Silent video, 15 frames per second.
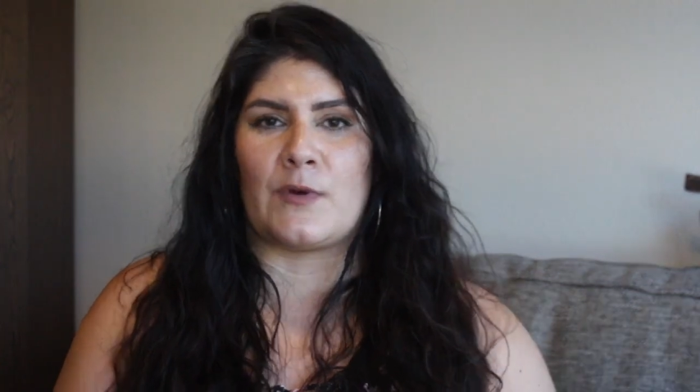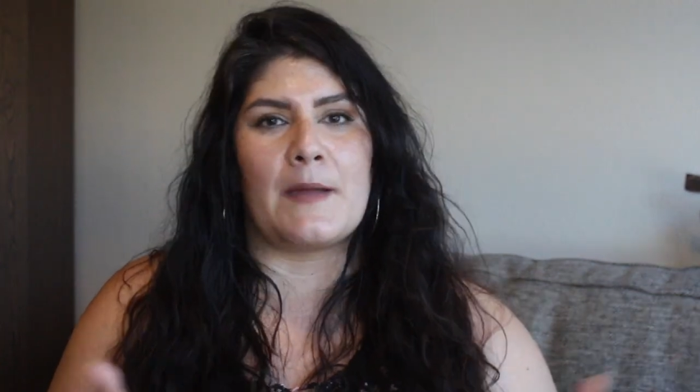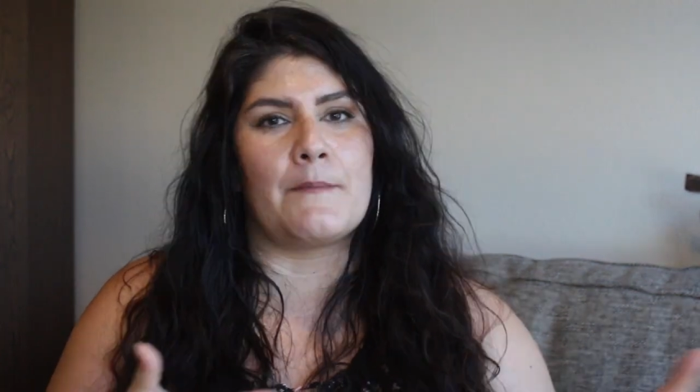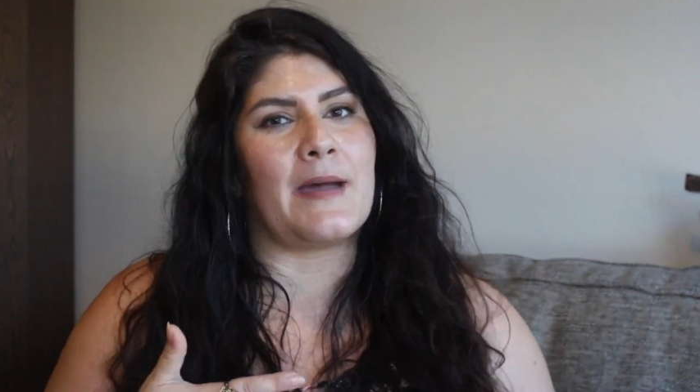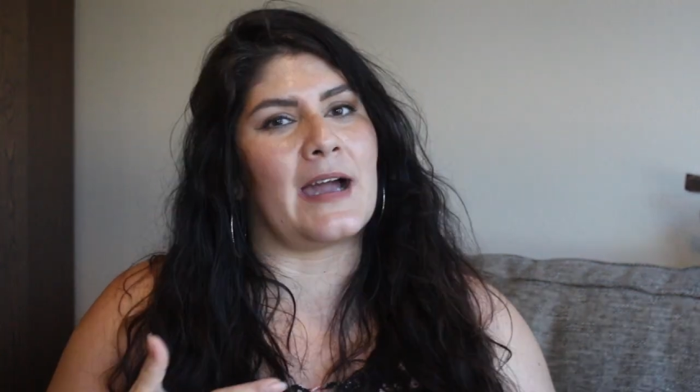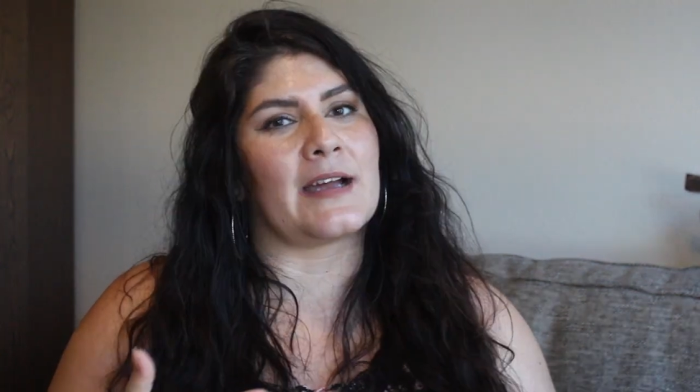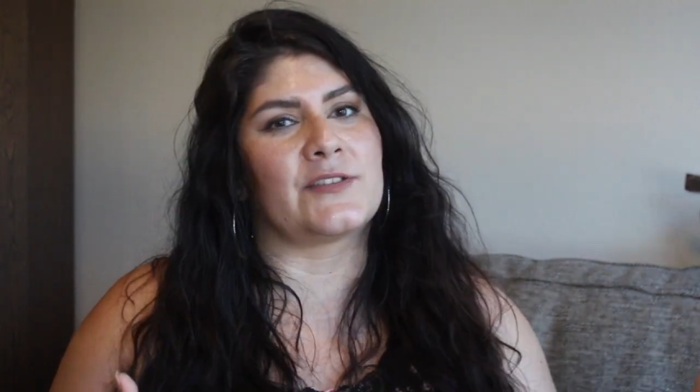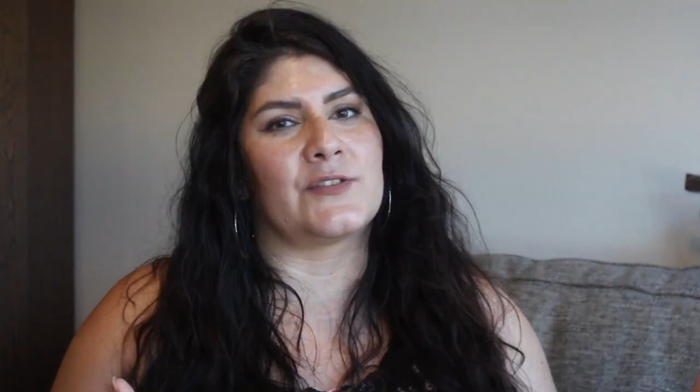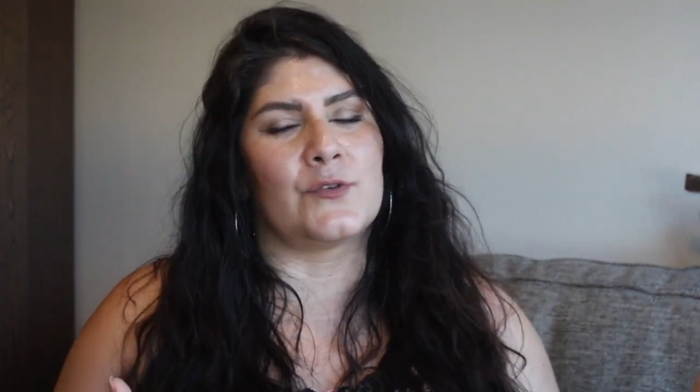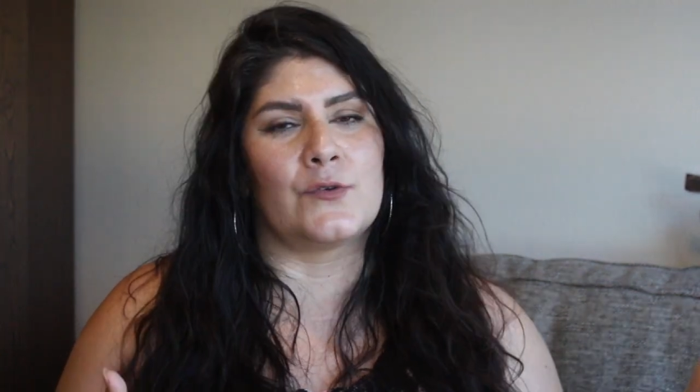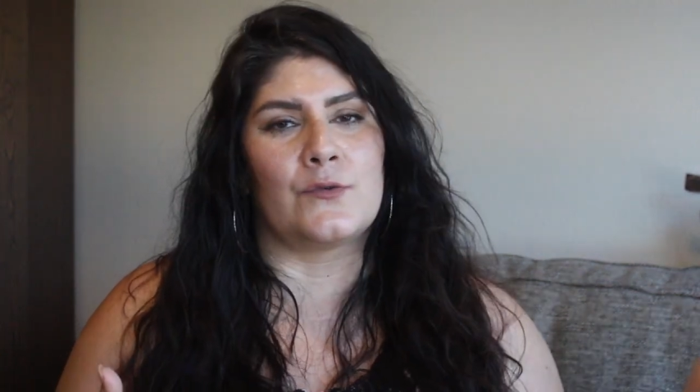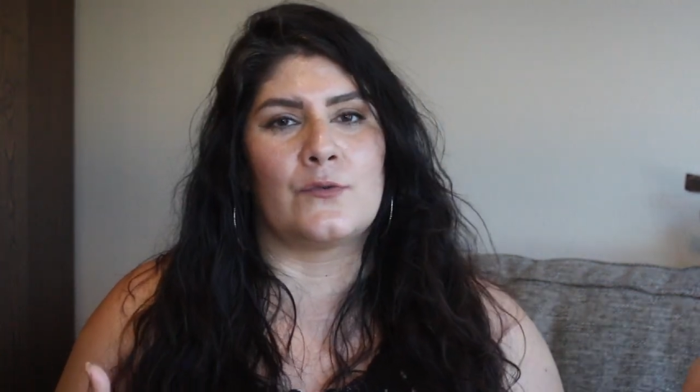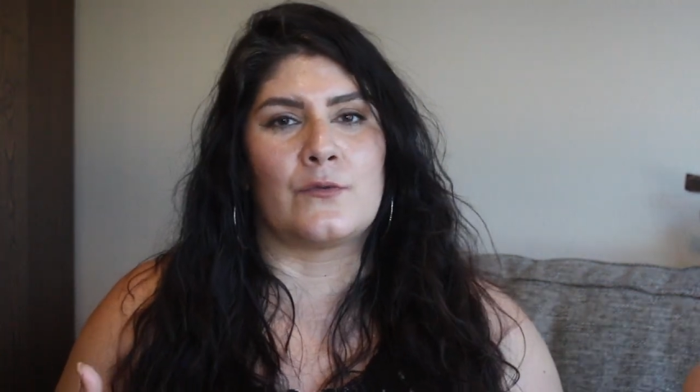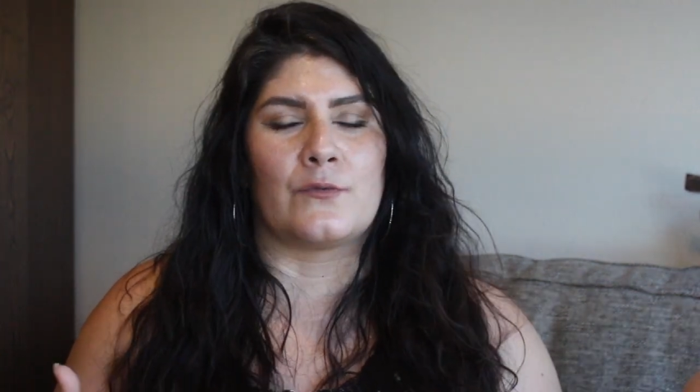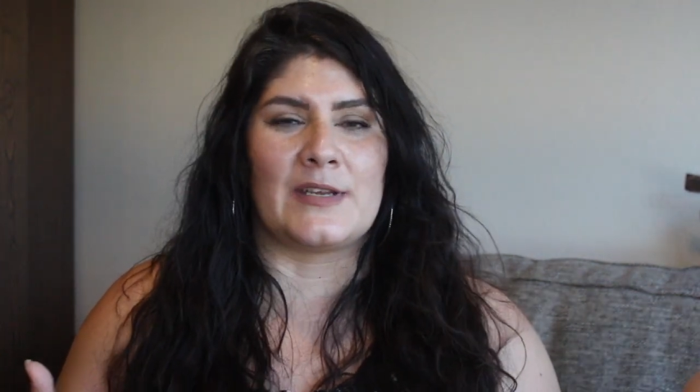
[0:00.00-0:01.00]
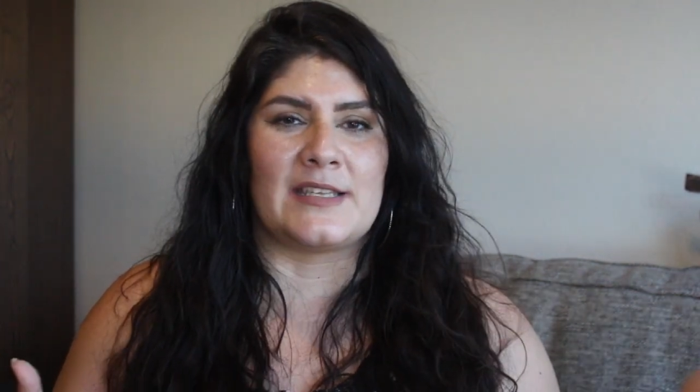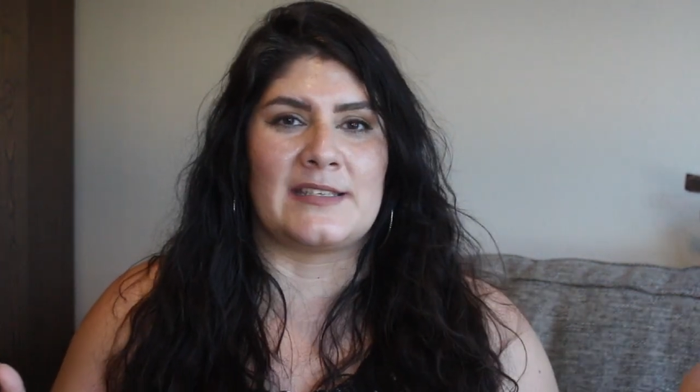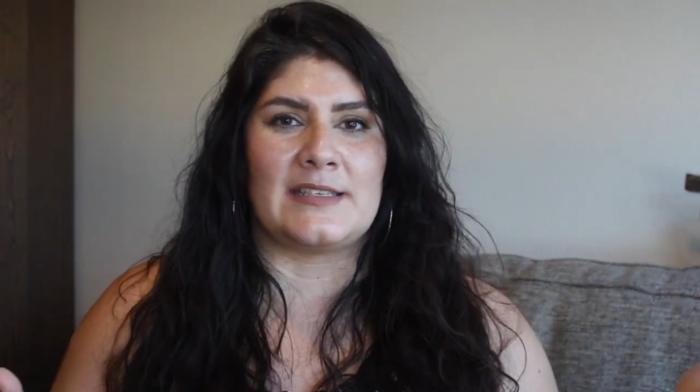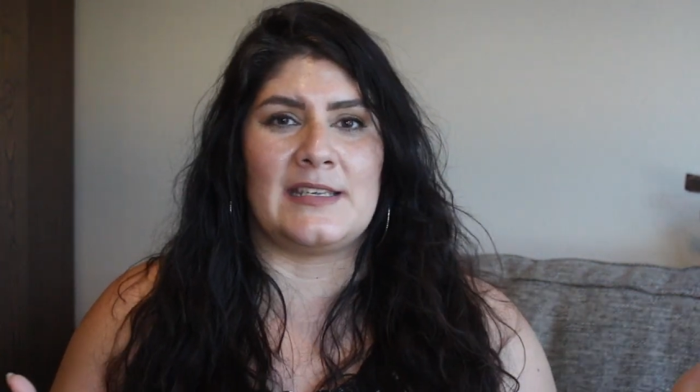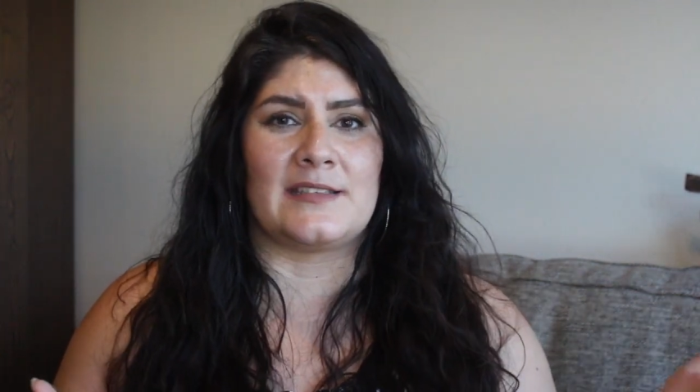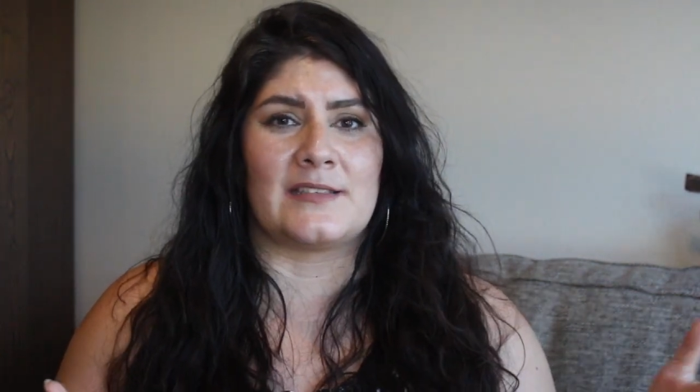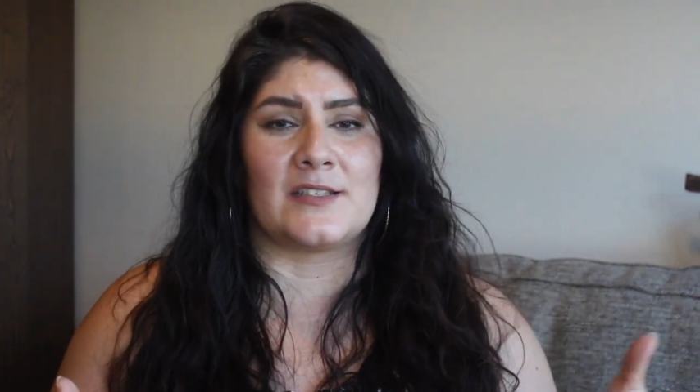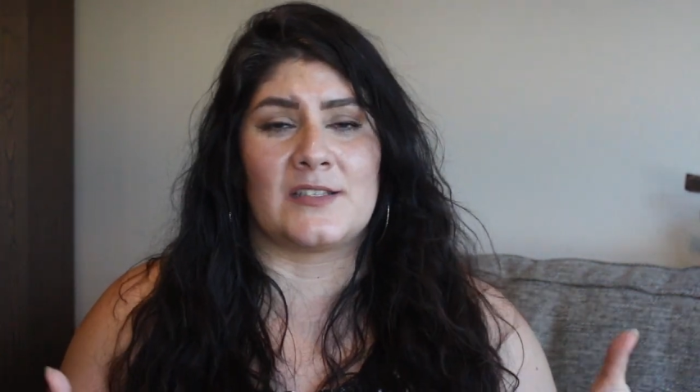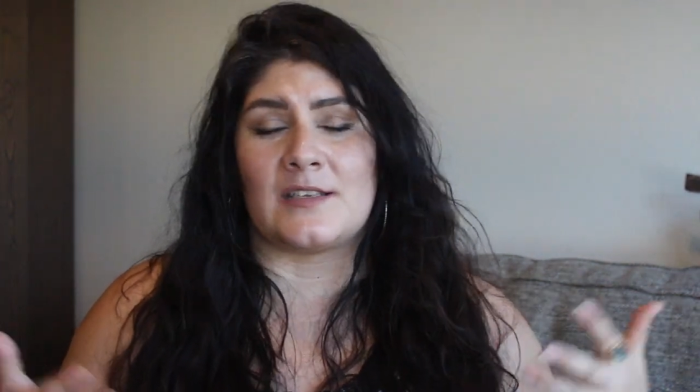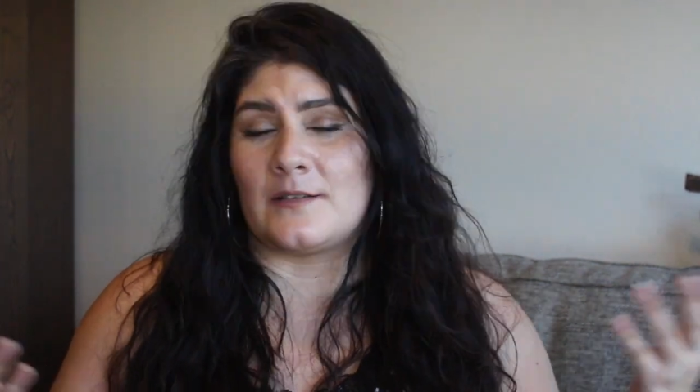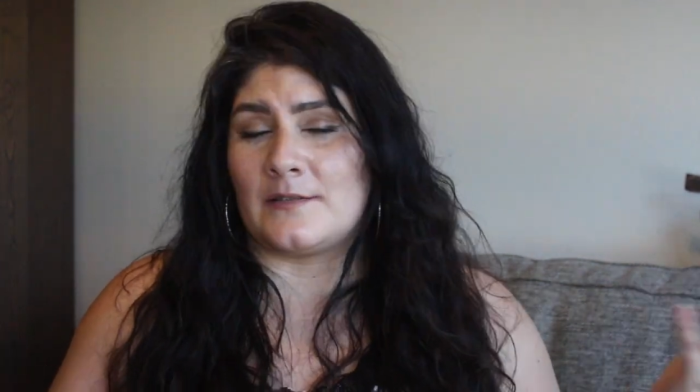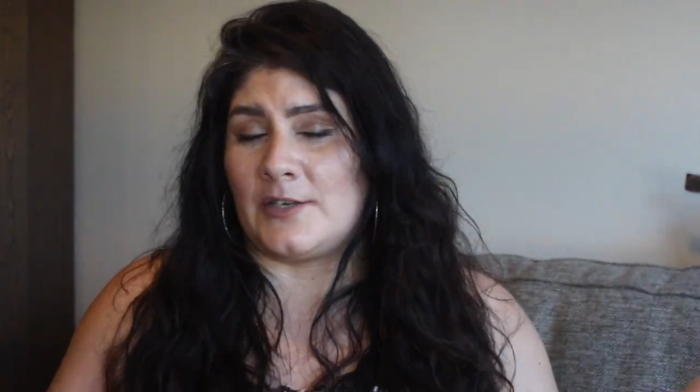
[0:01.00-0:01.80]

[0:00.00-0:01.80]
right back to Rincy, since,